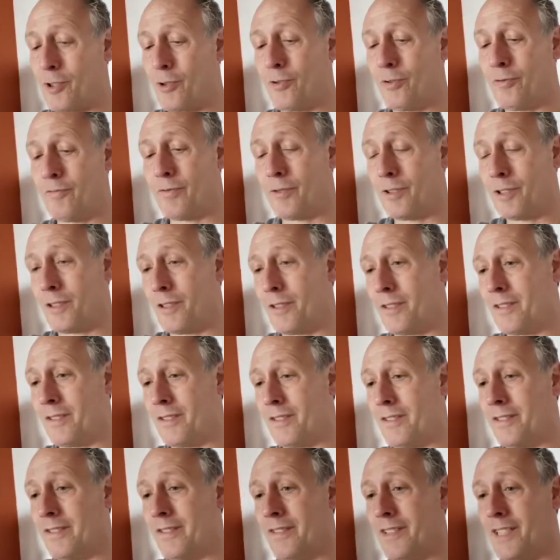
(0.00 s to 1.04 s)
2 foot
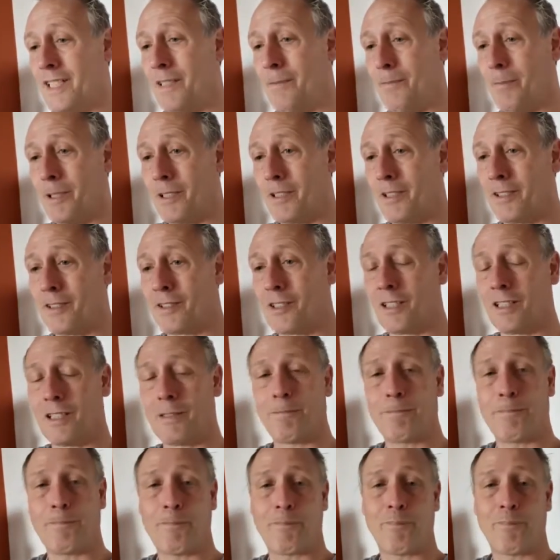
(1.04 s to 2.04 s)
deep at the time.